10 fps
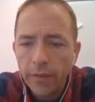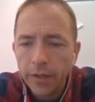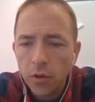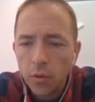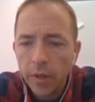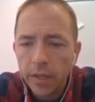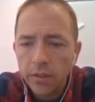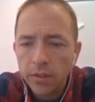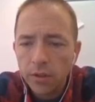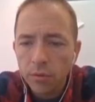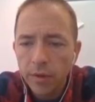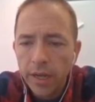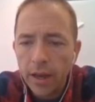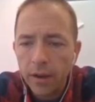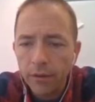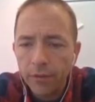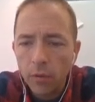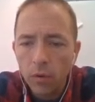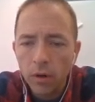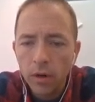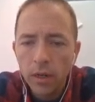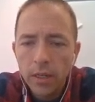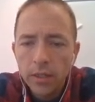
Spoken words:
And then quick is 3 out of 4.